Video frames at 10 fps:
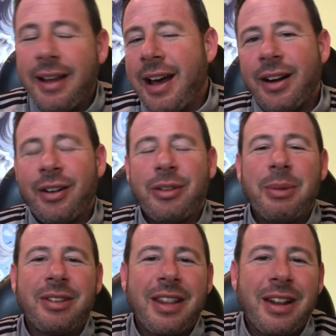I don't know.
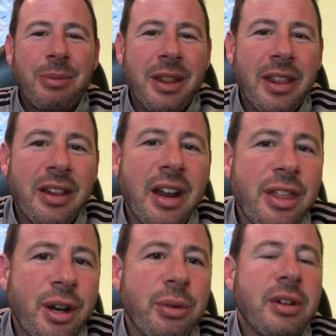Somebody said that to me the other day. I
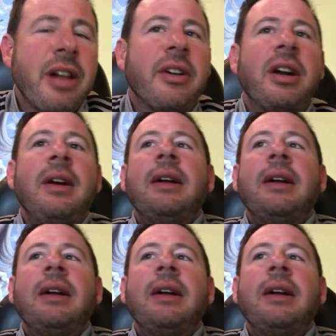thought it was clever.